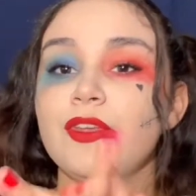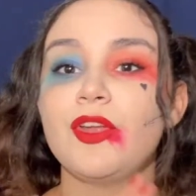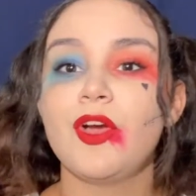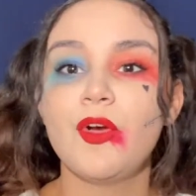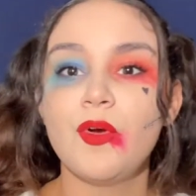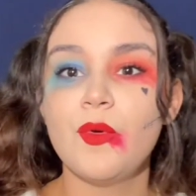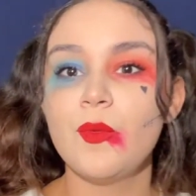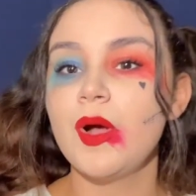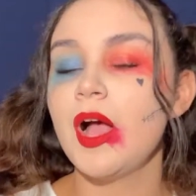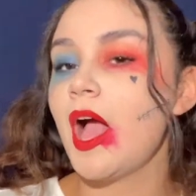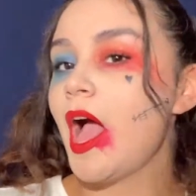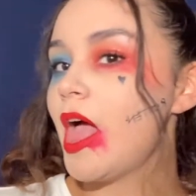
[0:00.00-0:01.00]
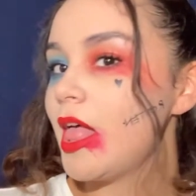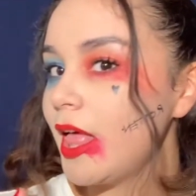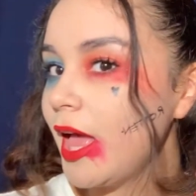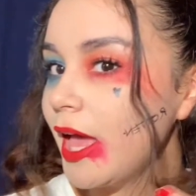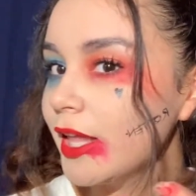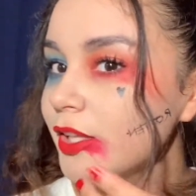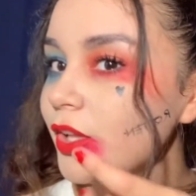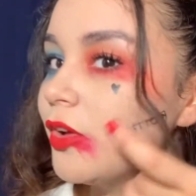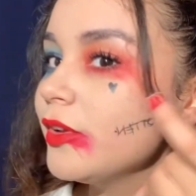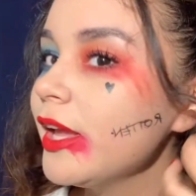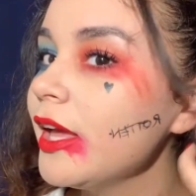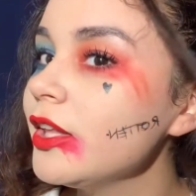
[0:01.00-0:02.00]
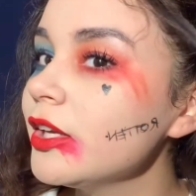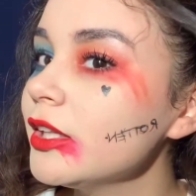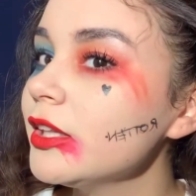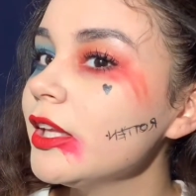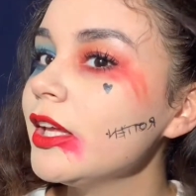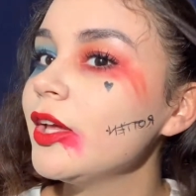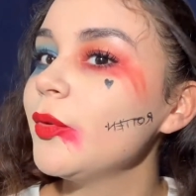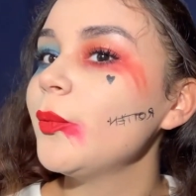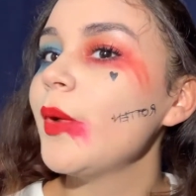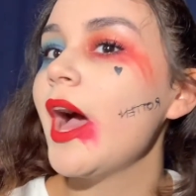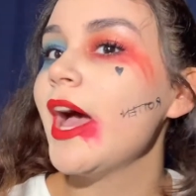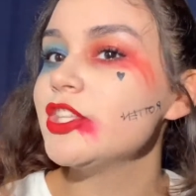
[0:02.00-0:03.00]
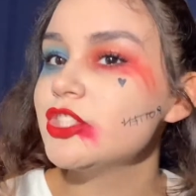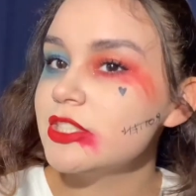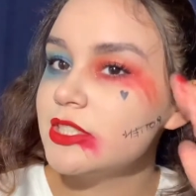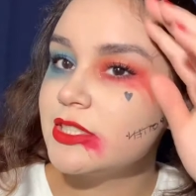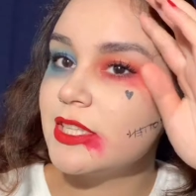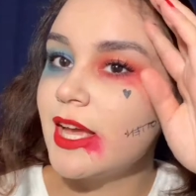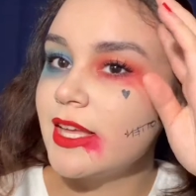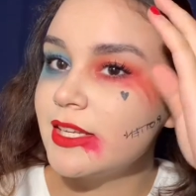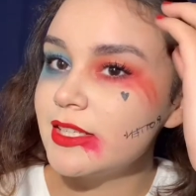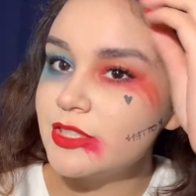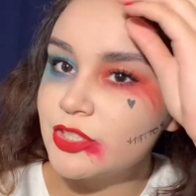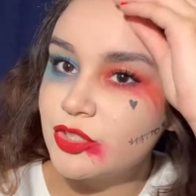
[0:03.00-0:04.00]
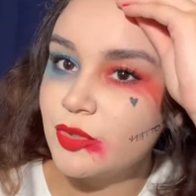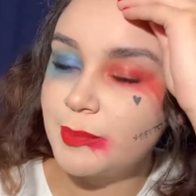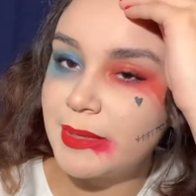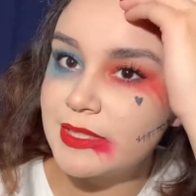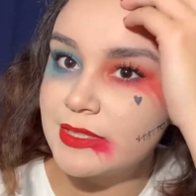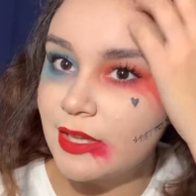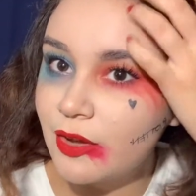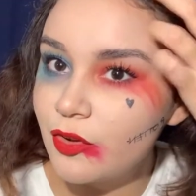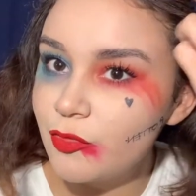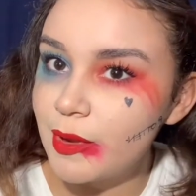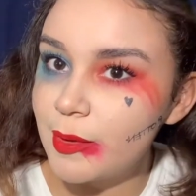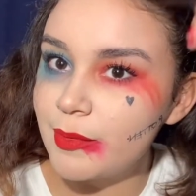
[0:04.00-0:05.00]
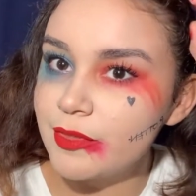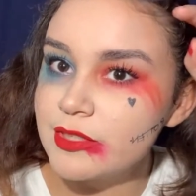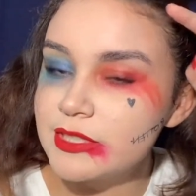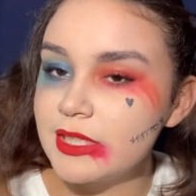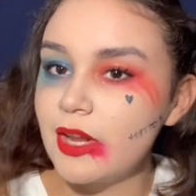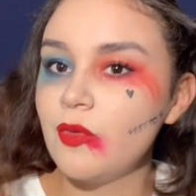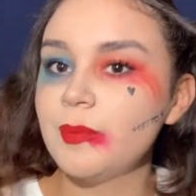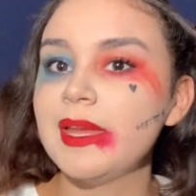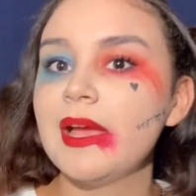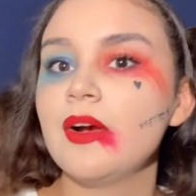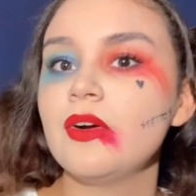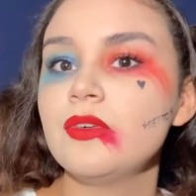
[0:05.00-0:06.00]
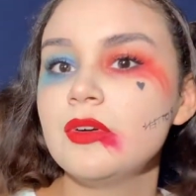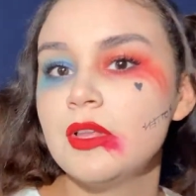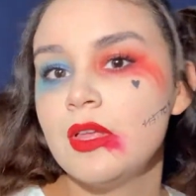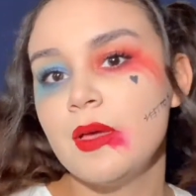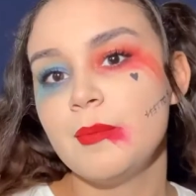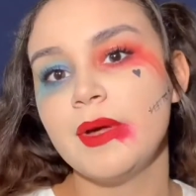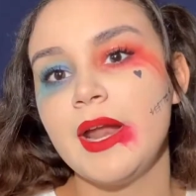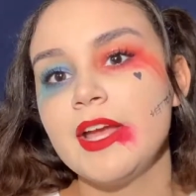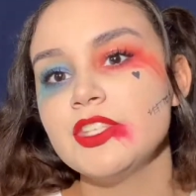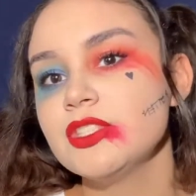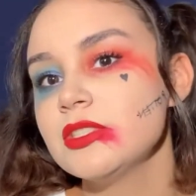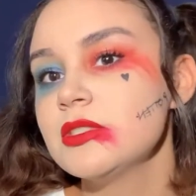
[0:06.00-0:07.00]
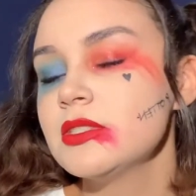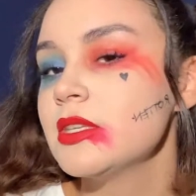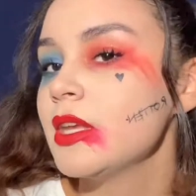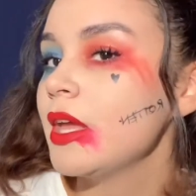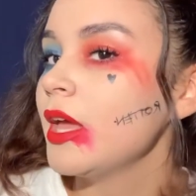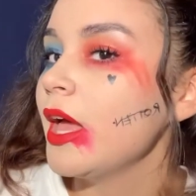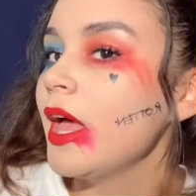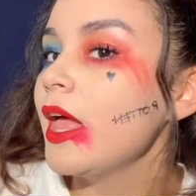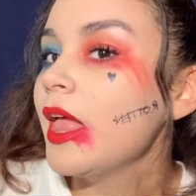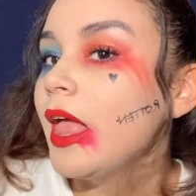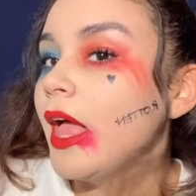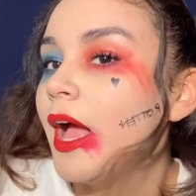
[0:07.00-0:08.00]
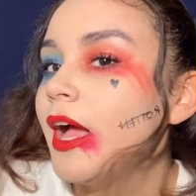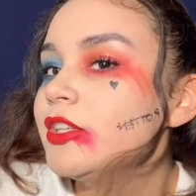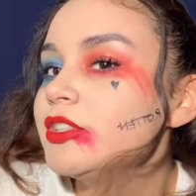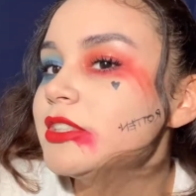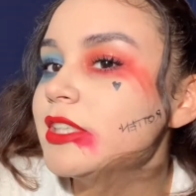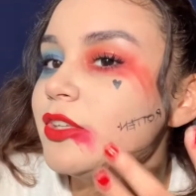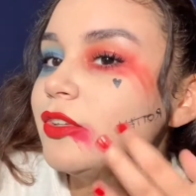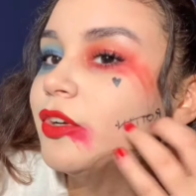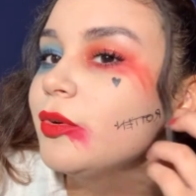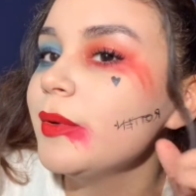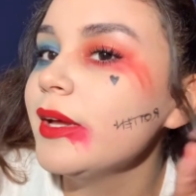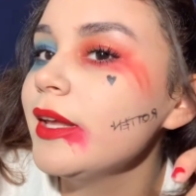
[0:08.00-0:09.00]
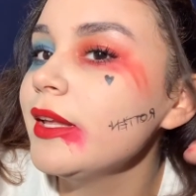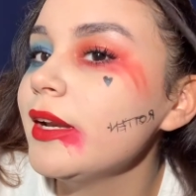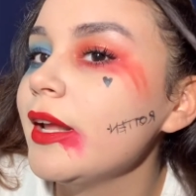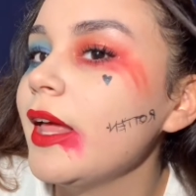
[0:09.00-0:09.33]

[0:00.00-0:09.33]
You know, and oh yeah, look at I just decided to do it myself. My brother did help me out, but I just said, you know what?